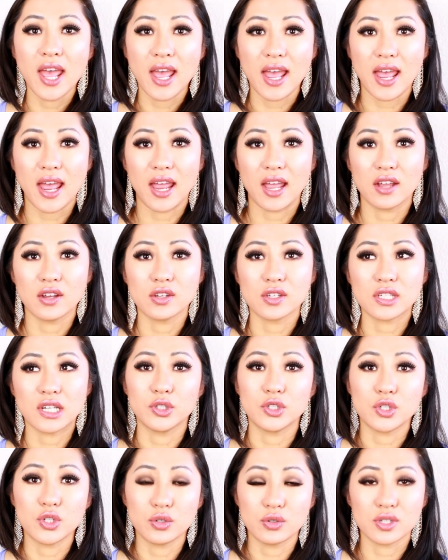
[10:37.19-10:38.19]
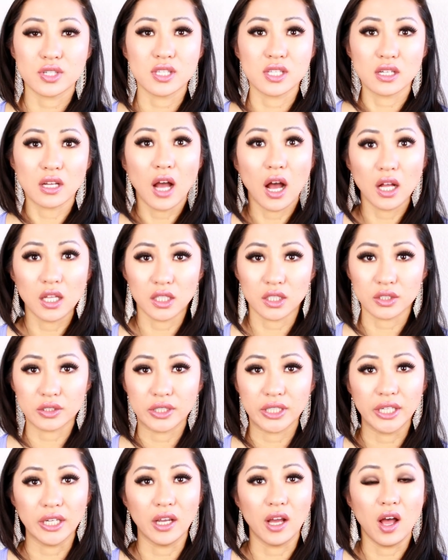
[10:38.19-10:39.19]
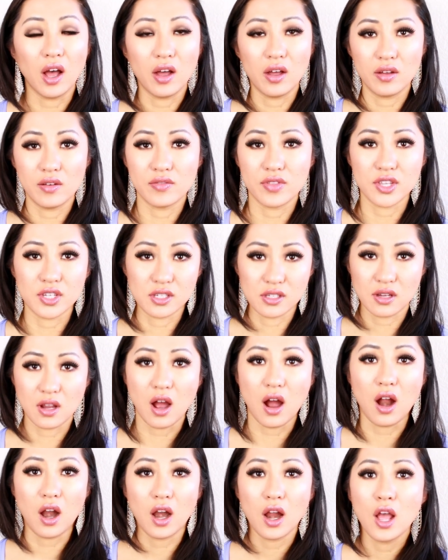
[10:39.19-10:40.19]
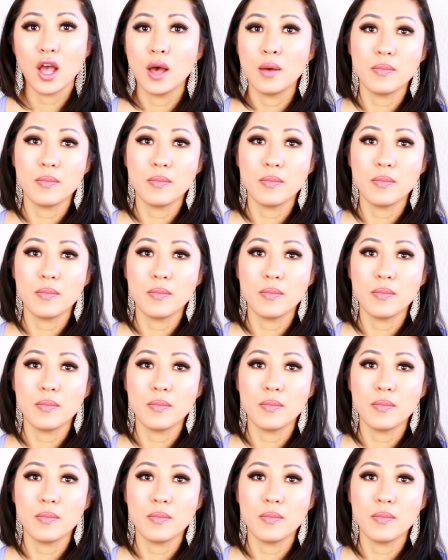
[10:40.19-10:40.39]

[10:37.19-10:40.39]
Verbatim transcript: and reduce the coloring of the scar.